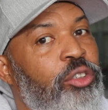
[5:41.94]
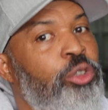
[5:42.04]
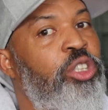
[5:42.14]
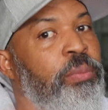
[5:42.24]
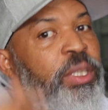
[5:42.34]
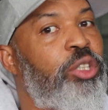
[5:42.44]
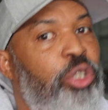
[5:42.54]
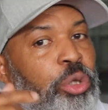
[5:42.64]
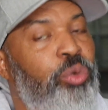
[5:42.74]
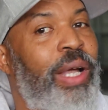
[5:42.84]
You should be
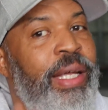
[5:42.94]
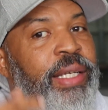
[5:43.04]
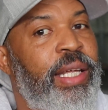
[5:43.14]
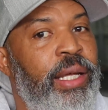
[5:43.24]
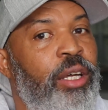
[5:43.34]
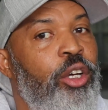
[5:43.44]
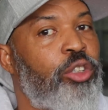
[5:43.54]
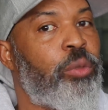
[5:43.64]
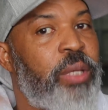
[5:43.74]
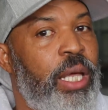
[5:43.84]
training
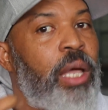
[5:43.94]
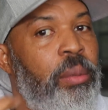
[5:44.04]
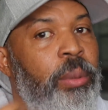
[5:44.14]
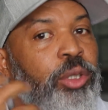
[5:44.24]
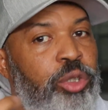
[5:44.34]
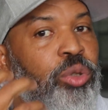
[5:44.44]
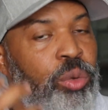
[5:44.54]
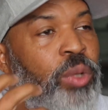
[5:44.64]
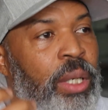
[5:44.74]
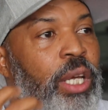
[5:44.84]
to be able
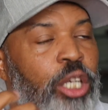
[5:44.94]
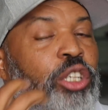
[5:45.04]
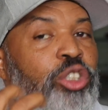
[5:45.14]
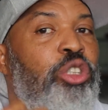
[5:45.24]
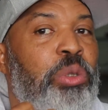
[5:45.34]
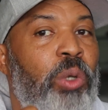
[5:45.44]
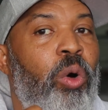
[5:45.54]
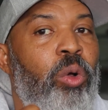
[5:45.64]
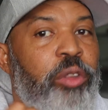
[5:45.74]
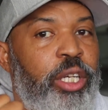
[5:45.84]
to
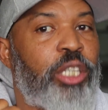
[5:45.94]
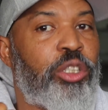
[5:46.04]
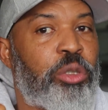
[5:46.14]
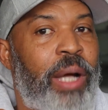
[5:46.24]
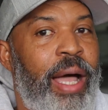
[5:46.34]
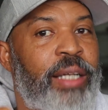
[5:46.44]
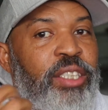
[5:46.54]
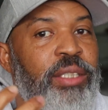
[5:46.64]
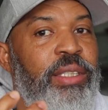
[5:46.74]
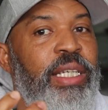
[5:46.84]
control the
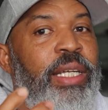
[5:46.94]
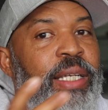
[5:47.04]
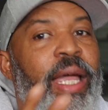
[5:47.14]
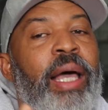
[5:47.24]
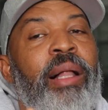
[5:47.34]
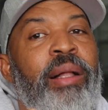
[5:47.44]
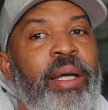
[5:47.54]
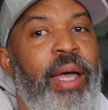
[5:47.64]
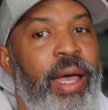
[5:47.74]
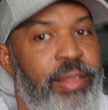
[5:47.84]
contraction, the
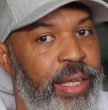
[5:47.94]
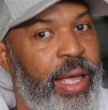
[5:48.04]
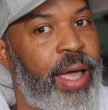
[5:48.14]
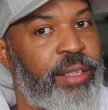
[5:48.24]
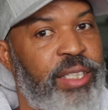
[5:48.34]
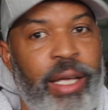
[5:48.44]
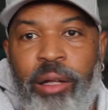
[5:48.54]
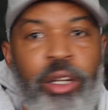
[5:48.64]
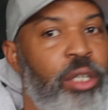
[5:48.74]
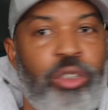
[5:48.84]
inhale and the
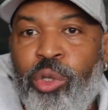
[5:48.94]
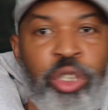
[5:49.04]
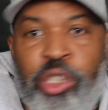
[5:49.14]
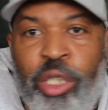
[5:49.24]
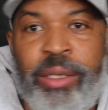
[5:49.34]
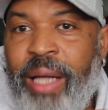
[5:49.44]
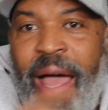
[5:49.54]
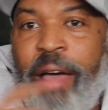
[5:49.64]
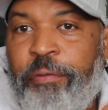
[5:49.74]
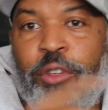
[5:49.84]
exhale. You shouldn't
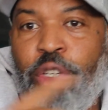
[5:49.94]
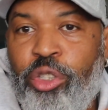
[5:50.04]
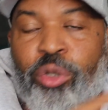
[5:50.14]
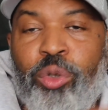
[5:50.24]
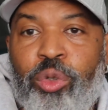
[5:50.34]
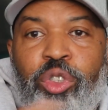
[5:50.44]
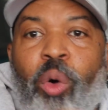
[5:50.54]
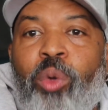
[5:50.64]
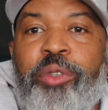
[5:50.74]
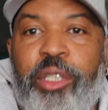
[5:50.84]
have to use
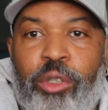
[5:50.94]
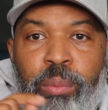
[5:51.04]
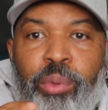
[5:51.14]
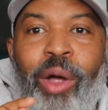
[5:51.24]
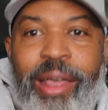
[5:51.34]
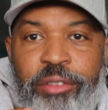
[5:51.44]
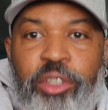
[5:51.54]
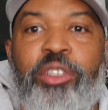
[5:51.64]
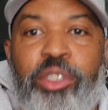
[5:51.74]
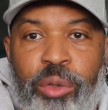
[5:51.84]
holding your breath
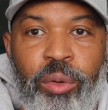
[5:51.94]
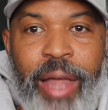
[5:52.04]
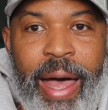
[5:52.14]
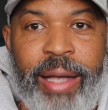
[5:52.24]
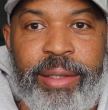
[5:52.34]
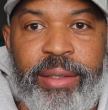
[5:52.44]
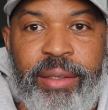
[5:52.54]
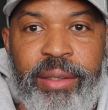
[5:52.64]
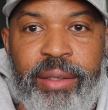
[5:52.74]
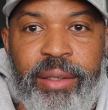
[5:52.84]
to do that.
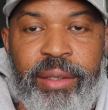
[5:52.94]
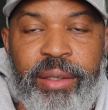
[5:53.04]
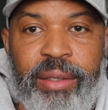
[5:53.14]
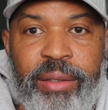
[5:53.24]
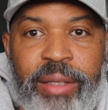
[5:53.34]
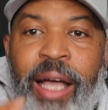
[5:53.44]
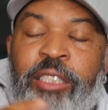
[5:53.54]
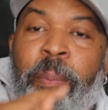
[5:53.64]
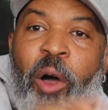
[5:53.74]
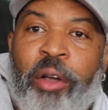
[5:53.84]
That's
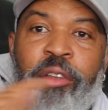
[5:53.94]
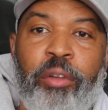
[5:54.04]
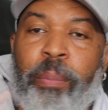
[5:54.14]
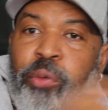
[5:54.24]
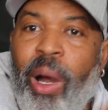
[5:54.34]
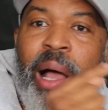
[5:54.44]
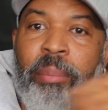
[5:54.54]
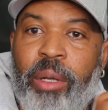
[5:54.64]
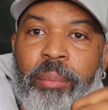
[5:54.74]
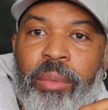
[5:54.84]
part of the
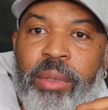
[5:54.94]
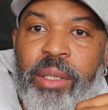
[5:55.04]
problem.